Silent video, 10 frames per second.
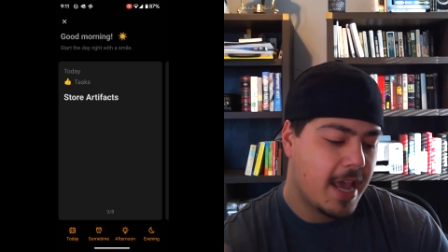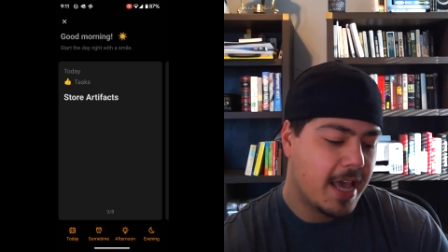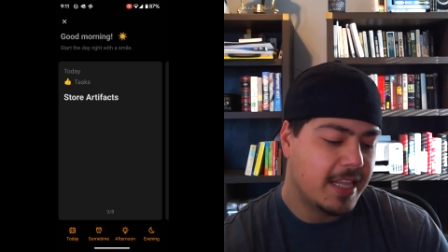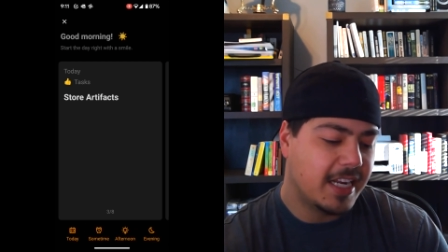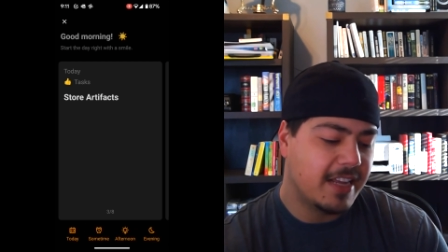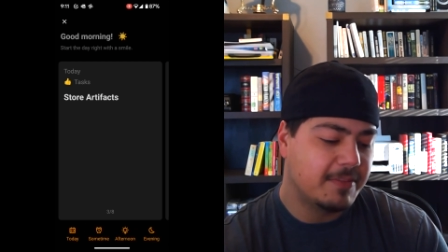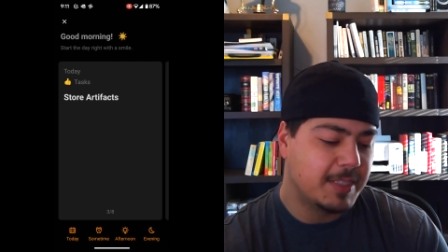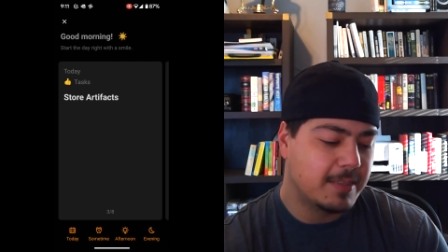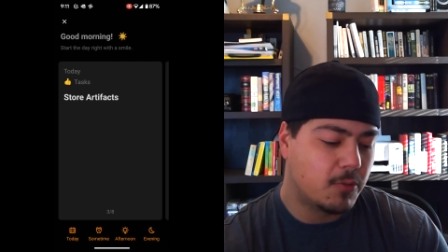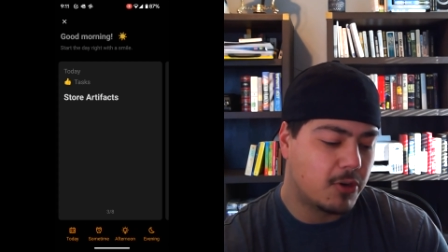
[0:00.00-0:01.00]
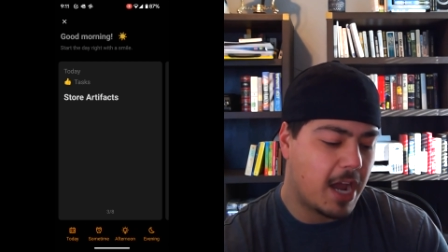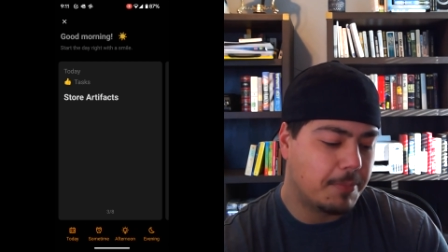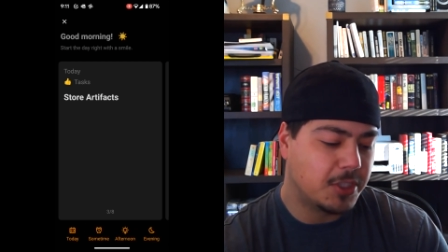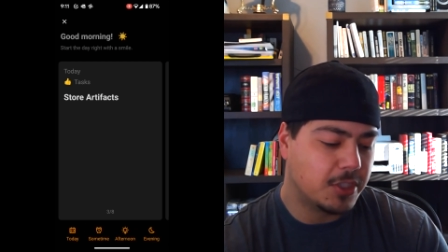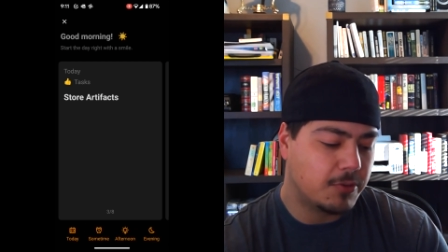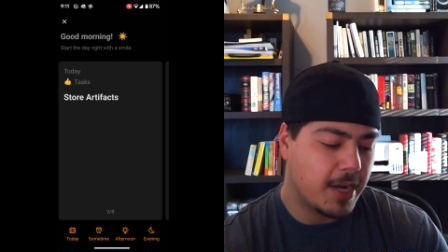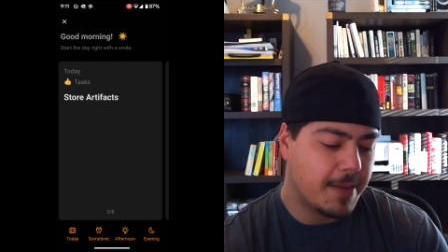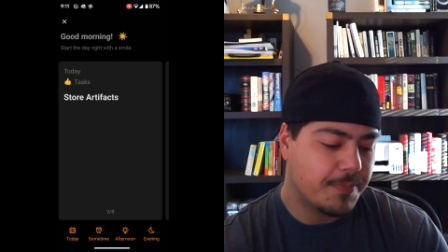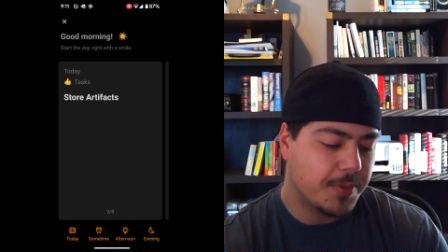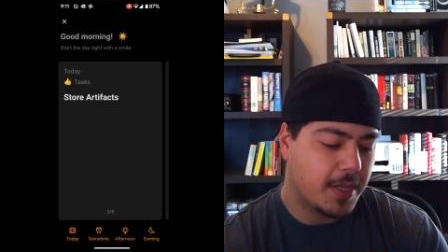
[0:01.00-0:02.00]
And then it gives me some more options,
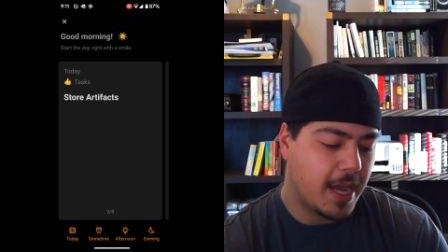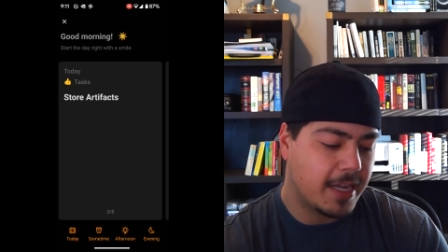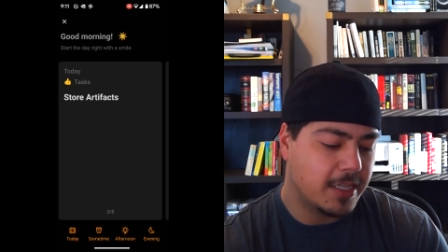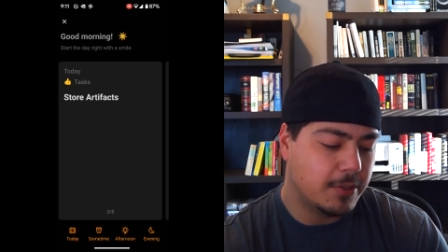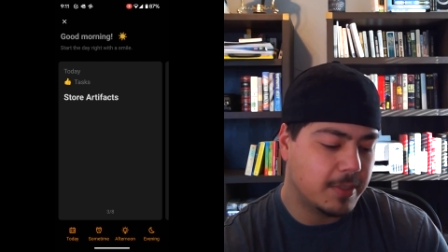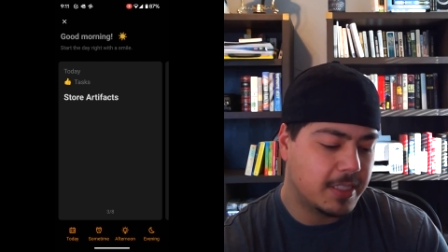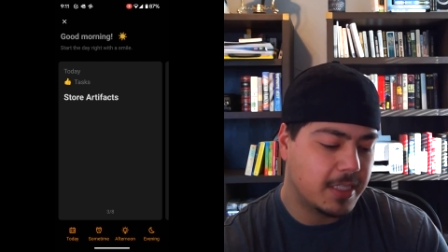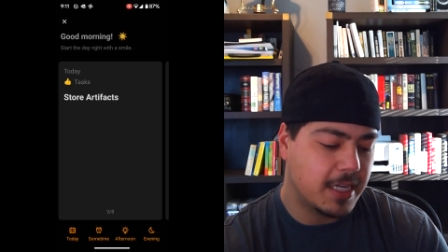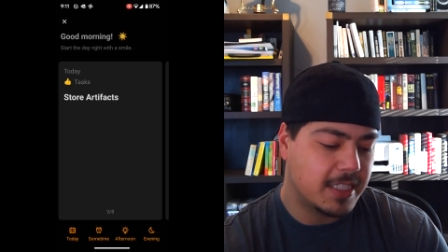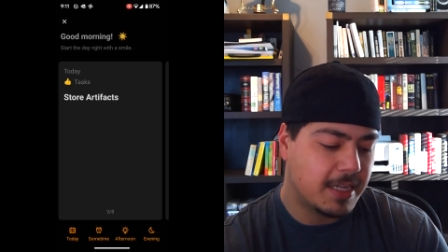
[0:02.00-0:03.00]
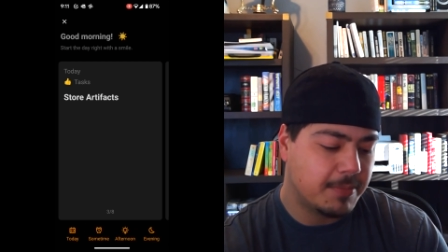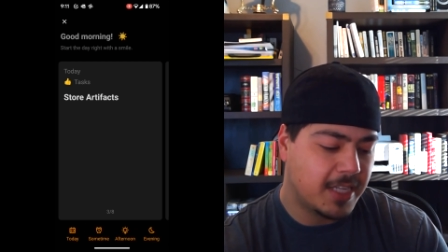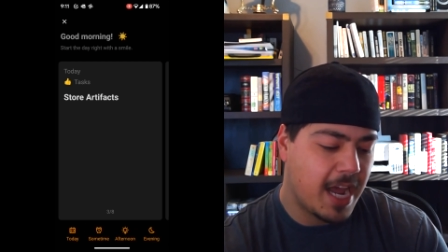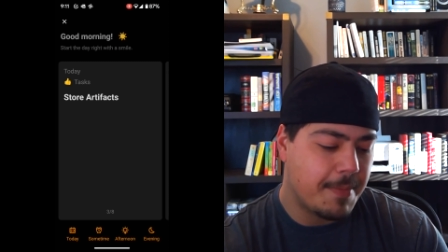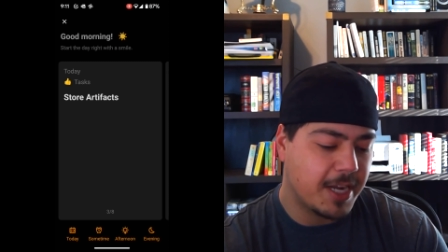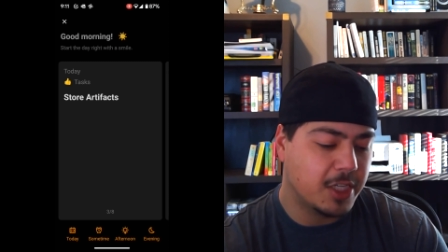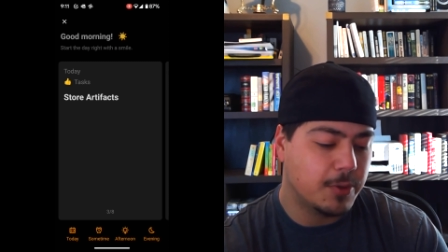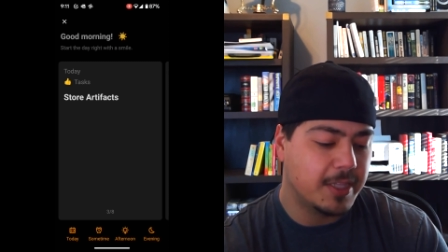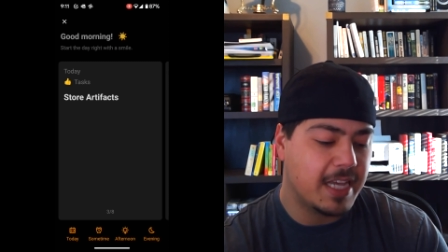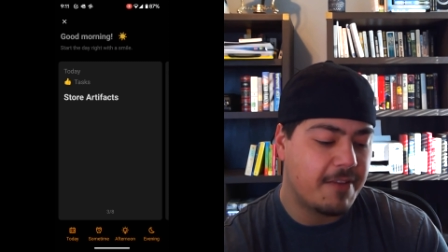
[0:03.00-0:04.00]
right? I can do it sometime, I can do
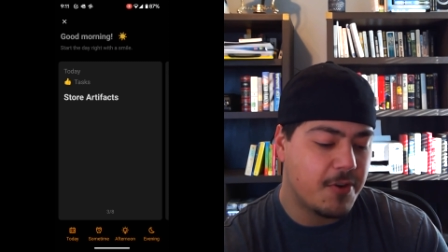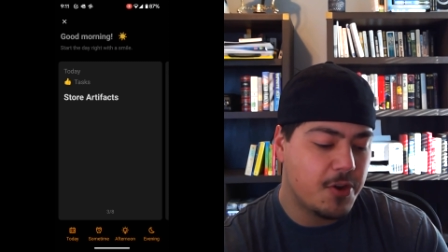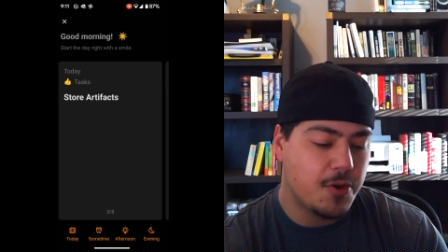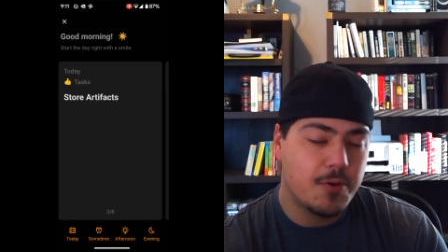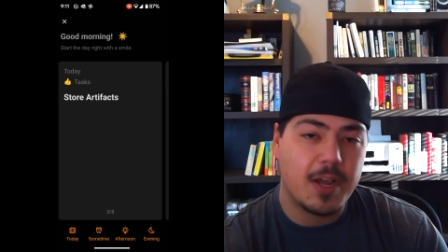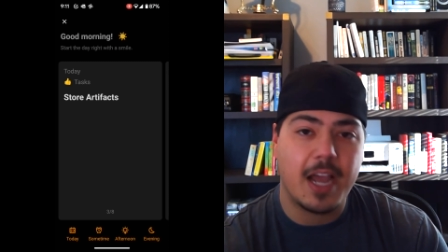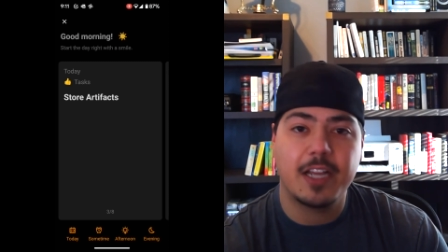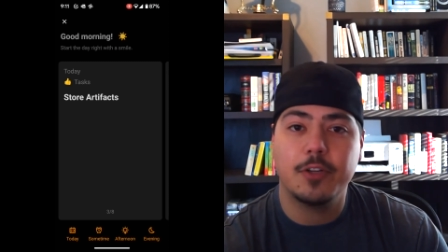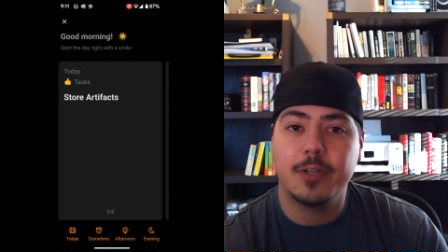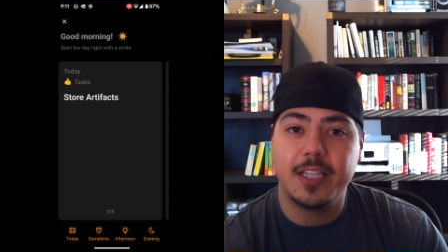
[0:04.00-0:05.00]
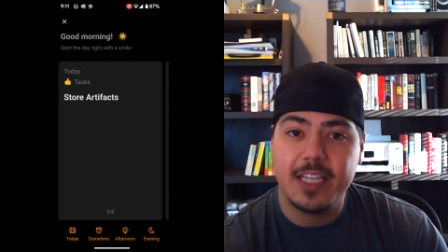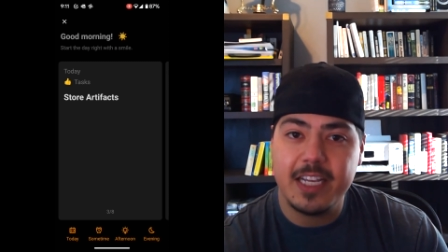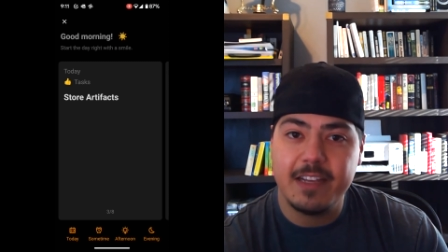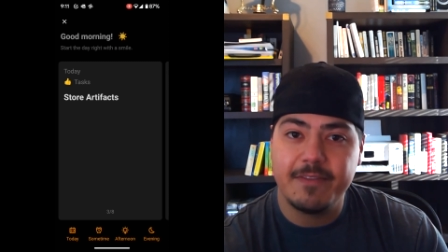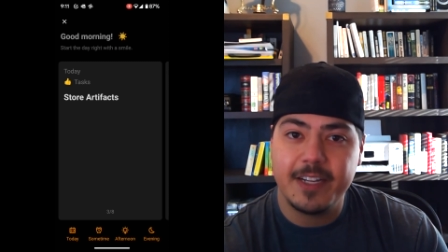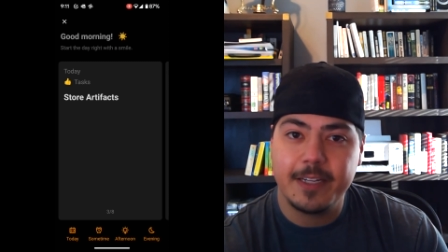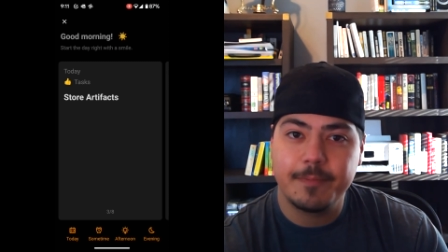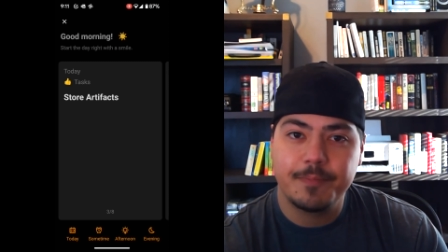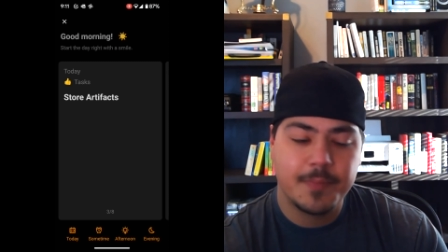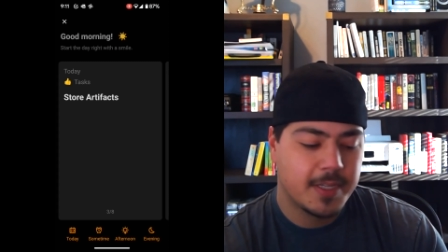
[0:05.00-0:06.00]
it in the afternoon, I can do it in the
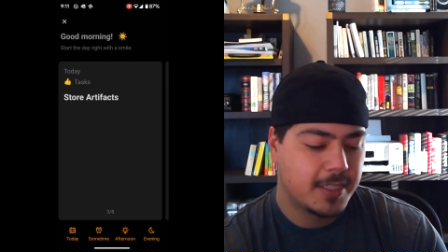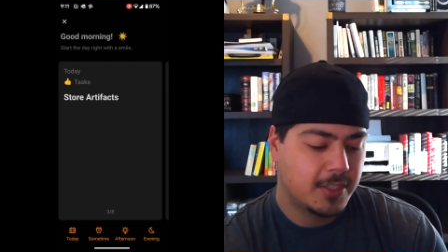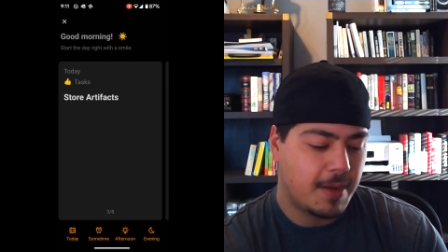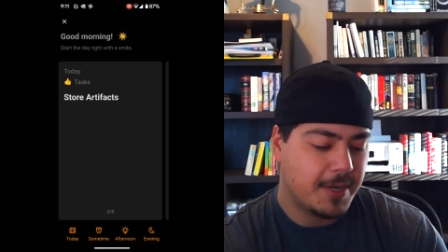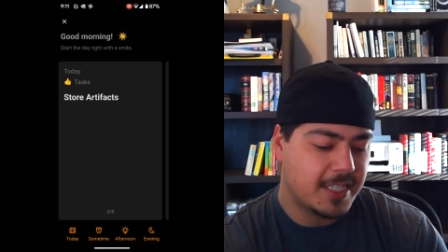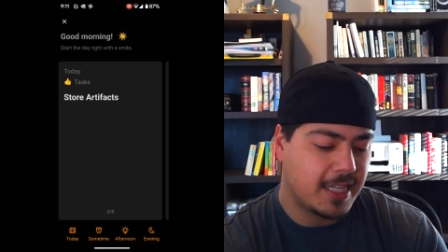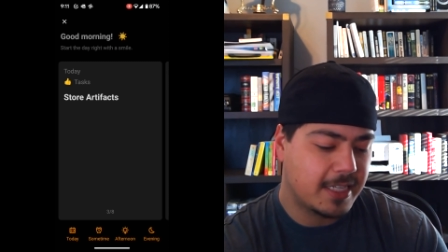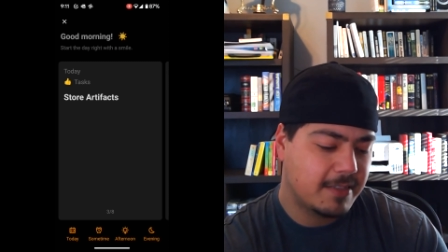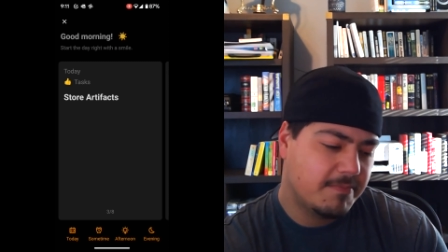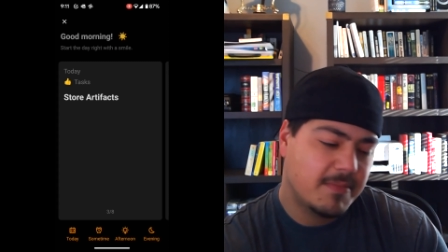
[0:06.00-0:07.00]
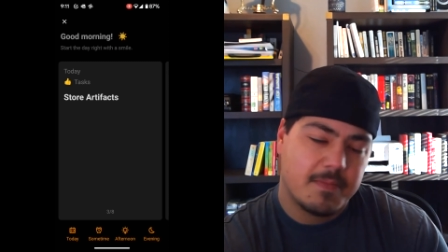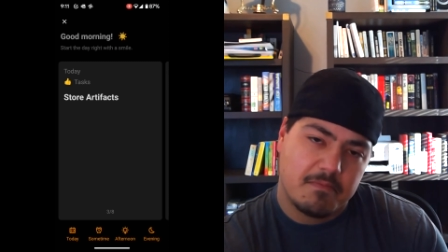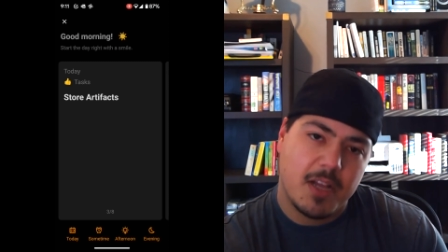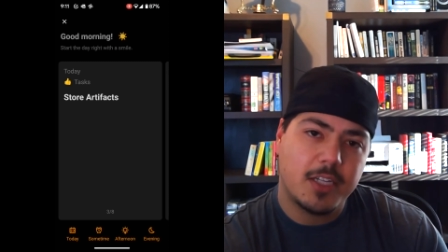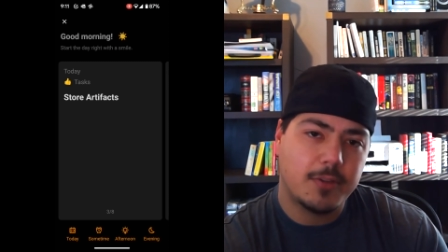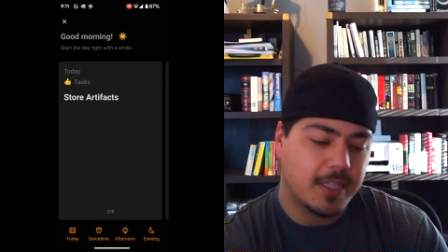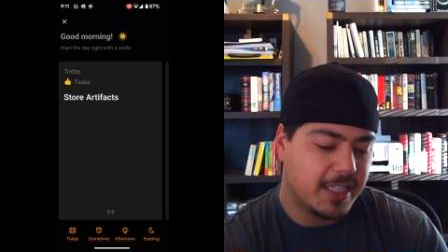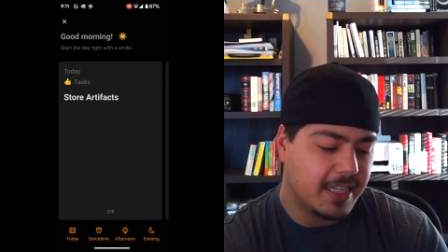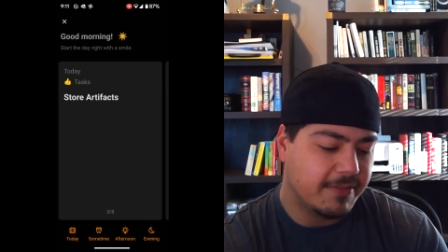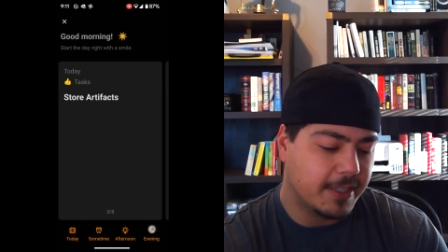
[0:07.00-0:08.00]
evening. So I'm going to select, I'll do it in
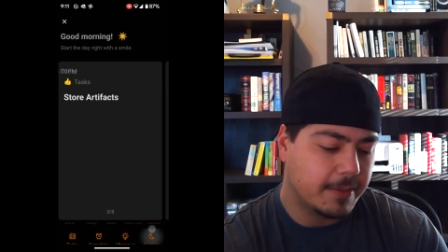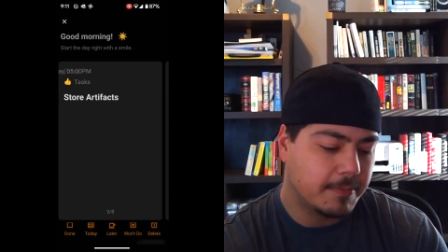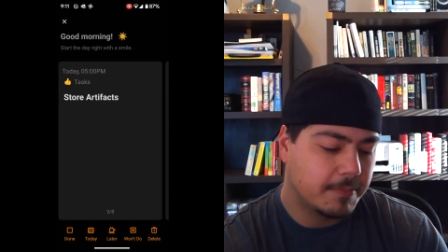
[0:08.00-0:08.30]
the evening.